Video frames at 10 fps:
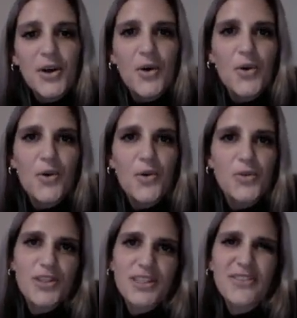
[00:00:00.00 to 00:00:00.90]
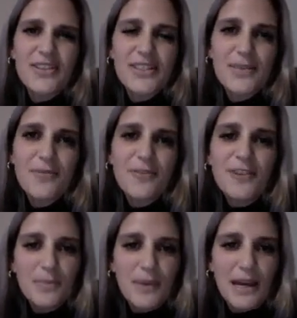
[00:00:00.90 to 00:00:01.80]
or just give us some
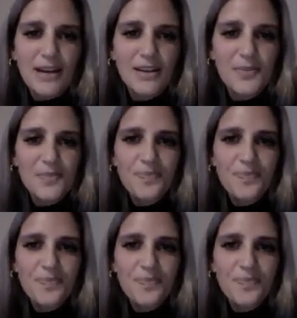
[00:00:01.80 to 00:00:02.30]
feedback.